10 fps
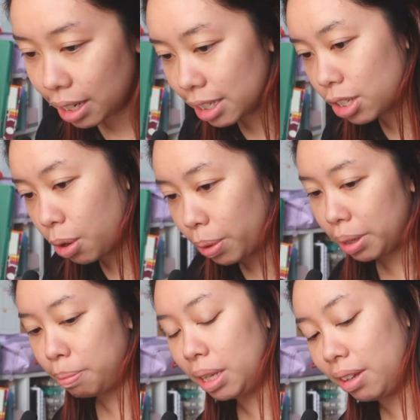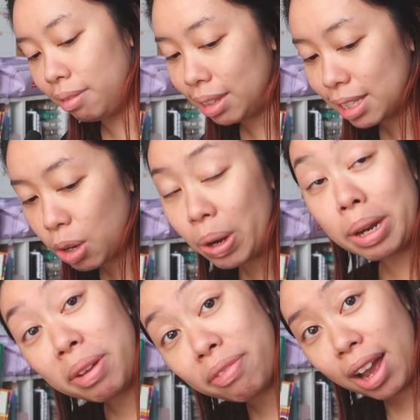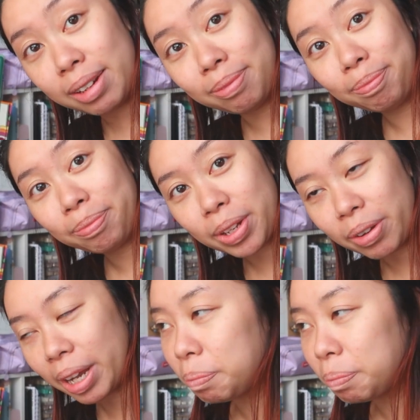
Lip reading: it's going to be fine. Okay?